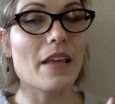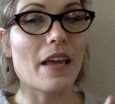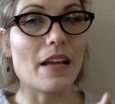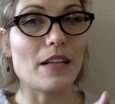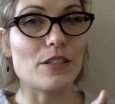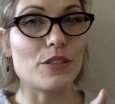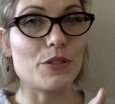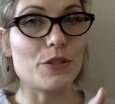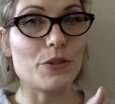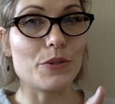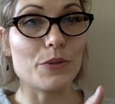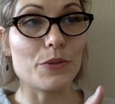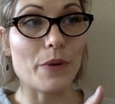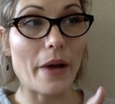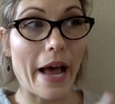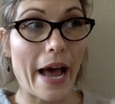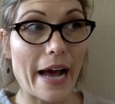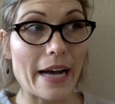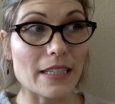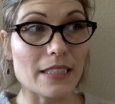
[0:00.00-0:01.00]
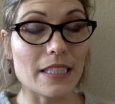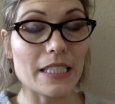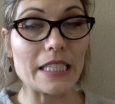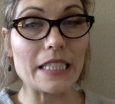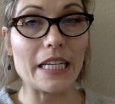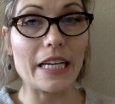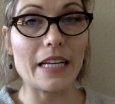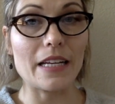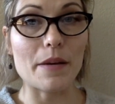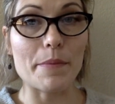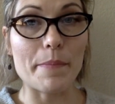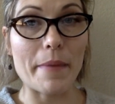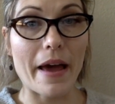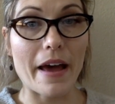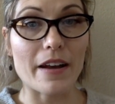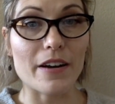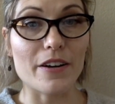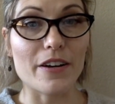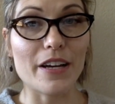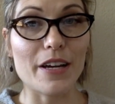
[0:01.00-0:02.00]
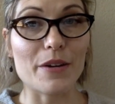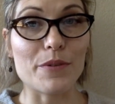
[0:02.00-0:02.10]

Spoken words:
and to acting in a manner